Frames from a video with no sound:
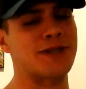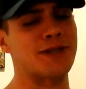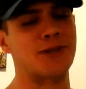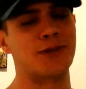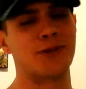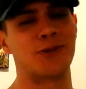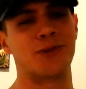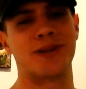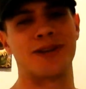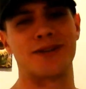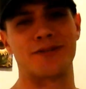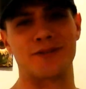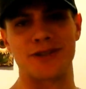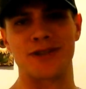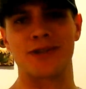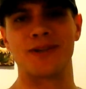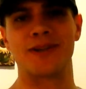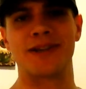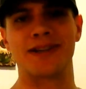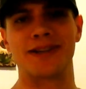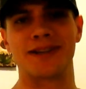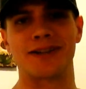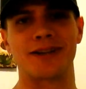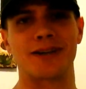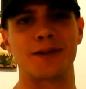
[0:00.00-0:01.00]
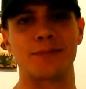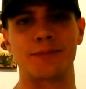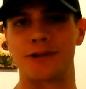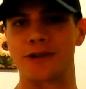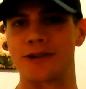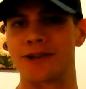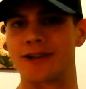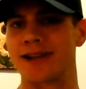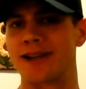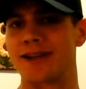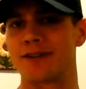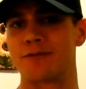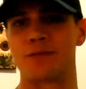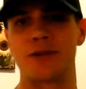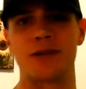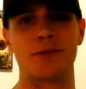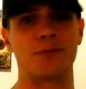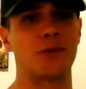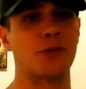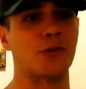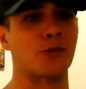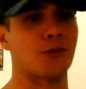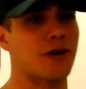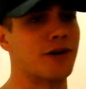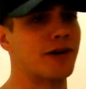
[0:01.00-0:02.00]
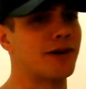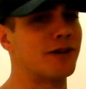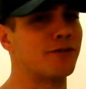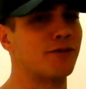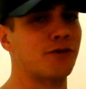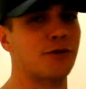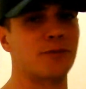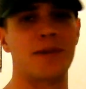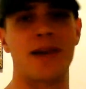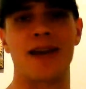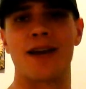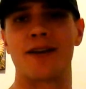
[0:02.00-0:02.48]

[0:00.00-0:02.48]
you, whenever you heat it up, you're going to have people running from